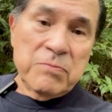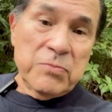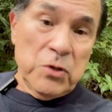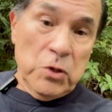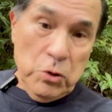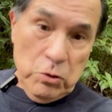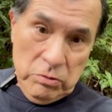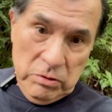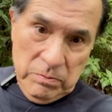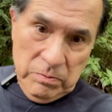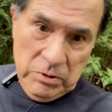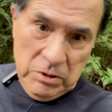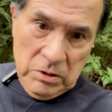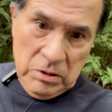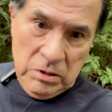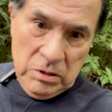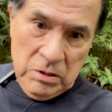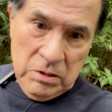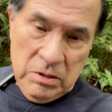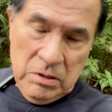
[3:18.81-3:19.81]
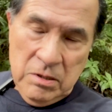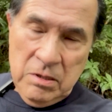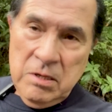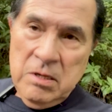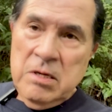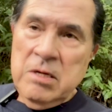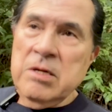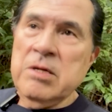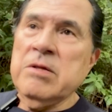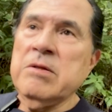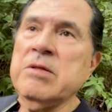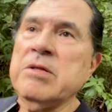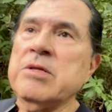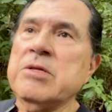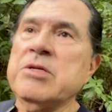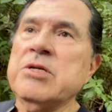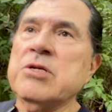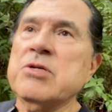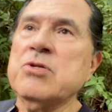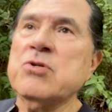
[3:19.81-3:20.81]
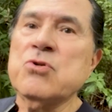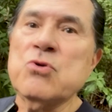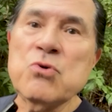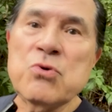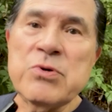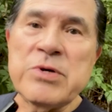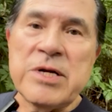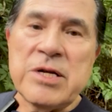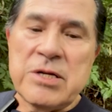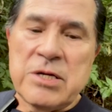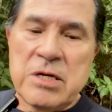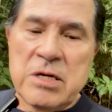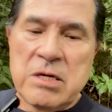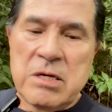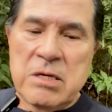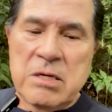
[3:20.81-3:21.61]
doable. Just do it.